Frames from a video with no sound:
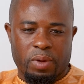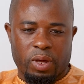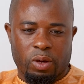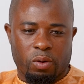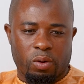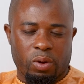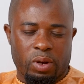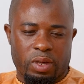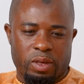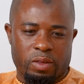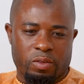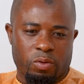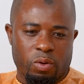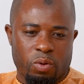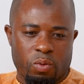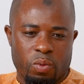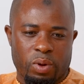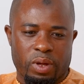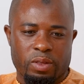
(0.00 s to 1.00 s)
my colleagues,
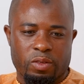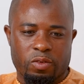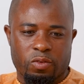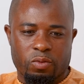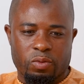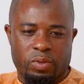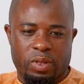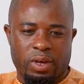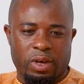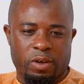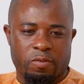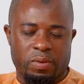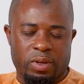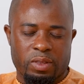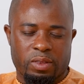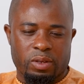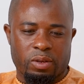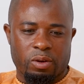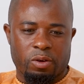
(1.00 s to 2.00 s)
young ones, to take
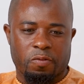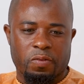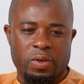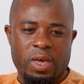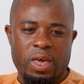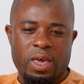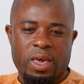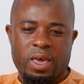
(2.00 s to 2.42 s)
advantage of.